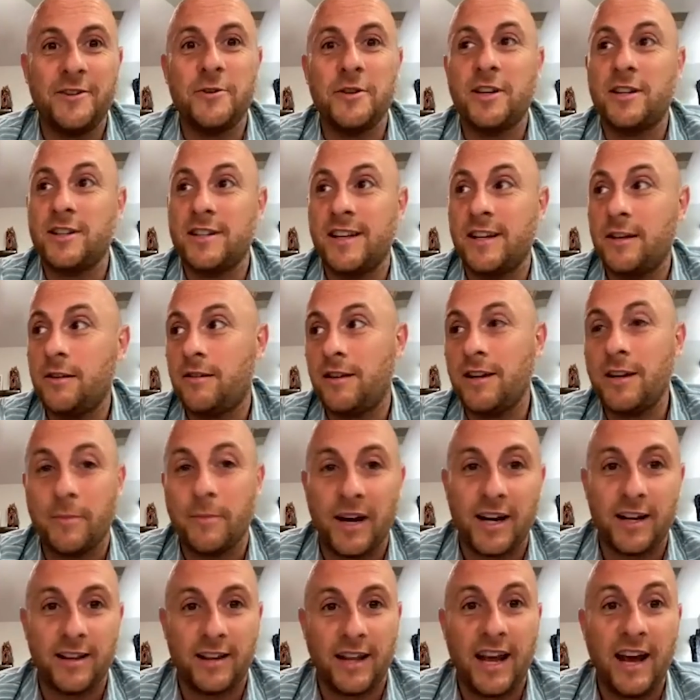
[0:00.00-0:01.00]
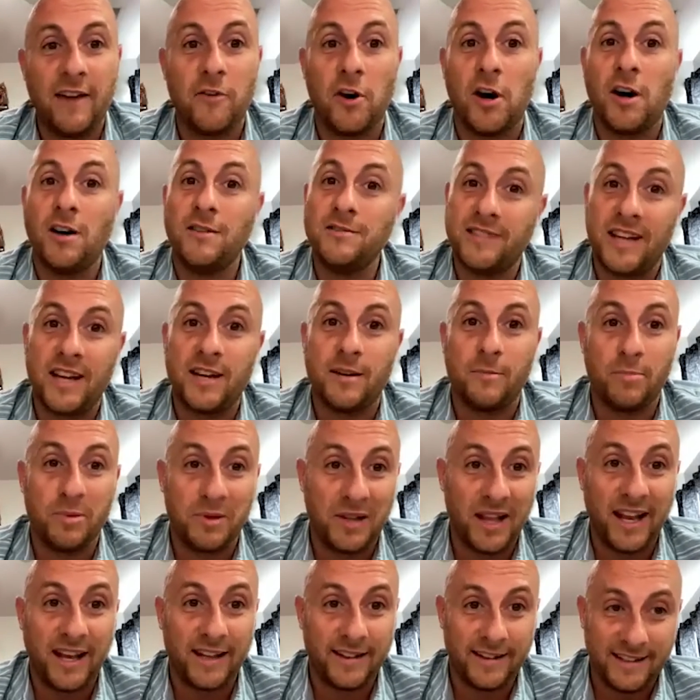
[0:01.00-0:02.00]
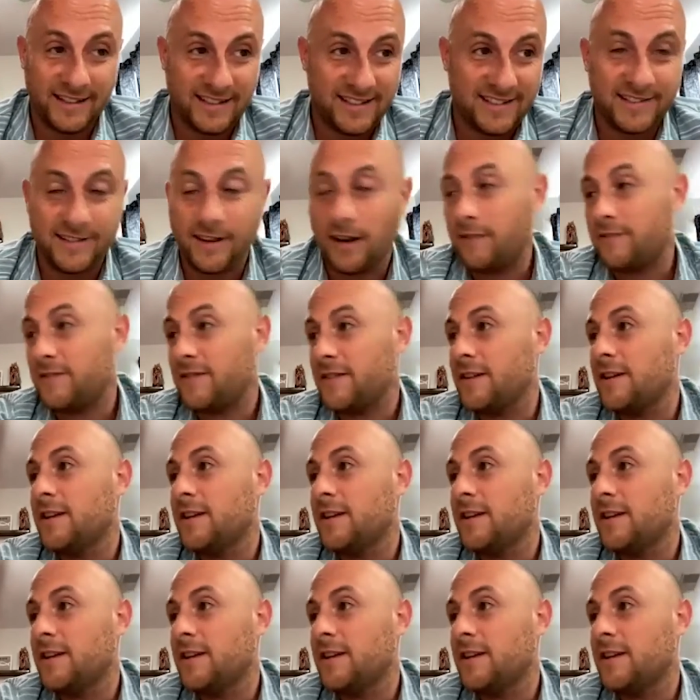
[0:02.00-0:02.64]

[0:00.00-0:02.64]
You think about it, they have all day to plan this stuff.